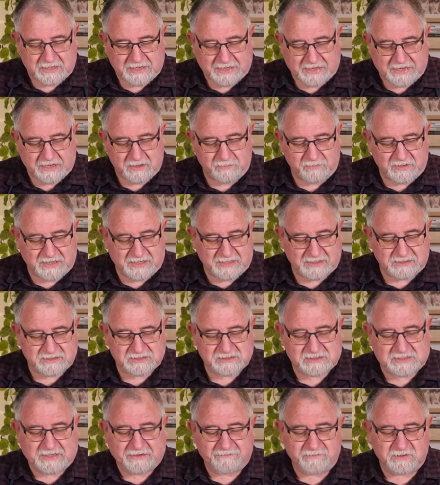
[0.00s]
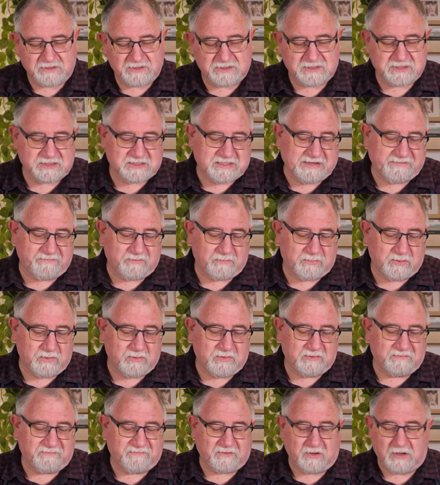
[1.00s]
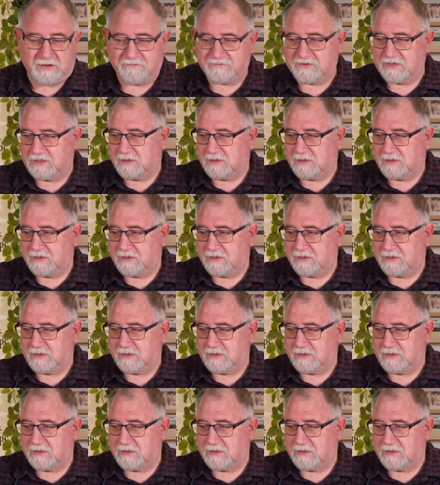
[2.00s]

and about 7 to 7.5